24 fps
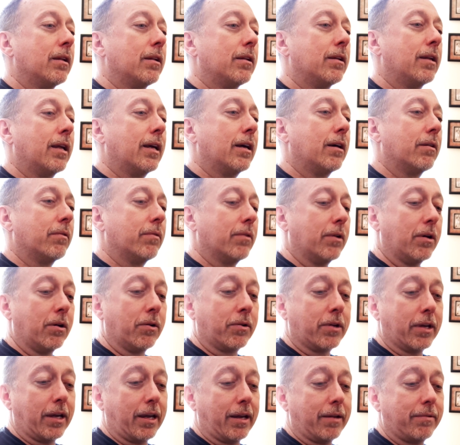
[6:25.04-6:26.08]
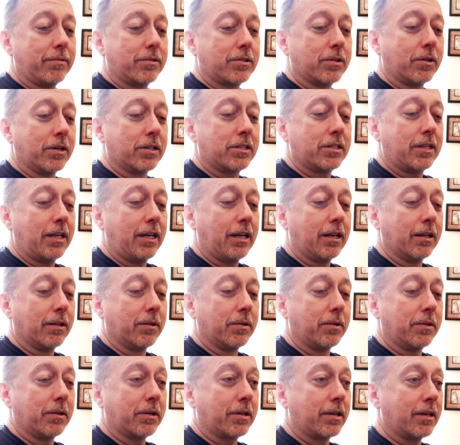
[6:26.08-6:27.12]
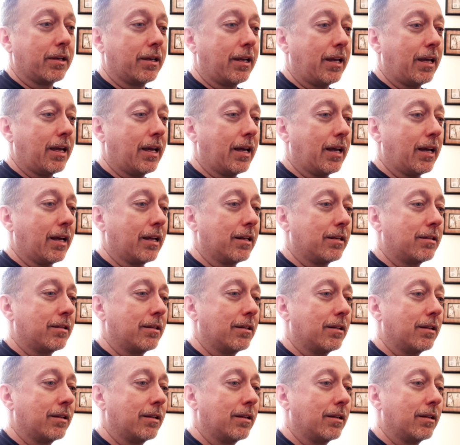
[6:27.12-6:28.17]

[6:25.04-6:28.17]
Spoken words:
Now, okay, so let's take a look at